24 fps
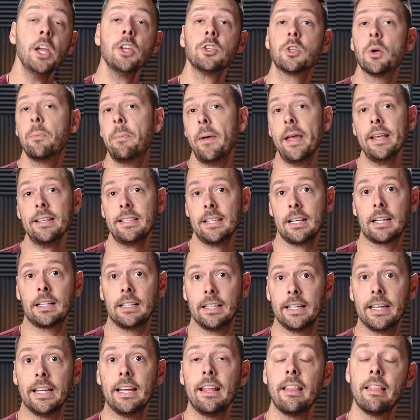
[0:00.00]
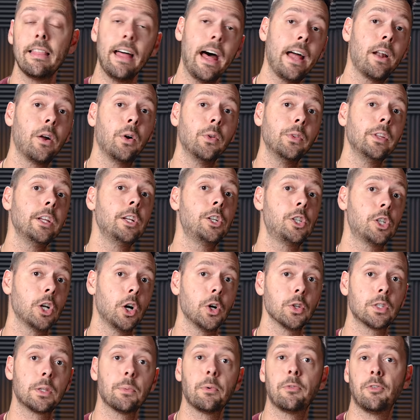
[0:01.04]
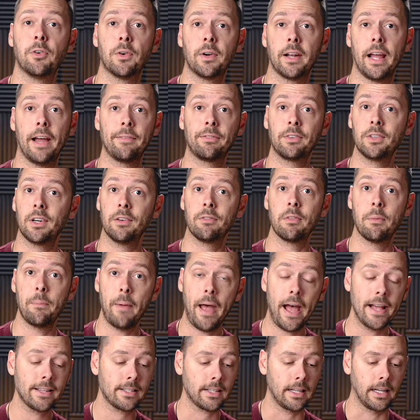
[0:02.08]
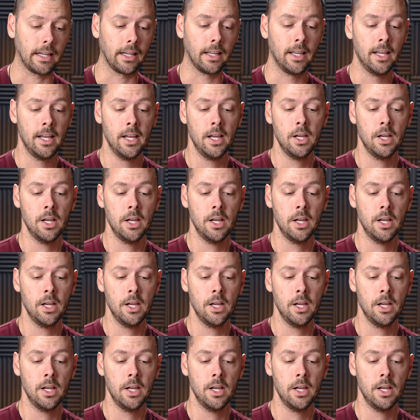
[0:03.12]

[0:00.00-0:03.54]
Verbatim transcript: So basically, that only shows the before and after of the masking.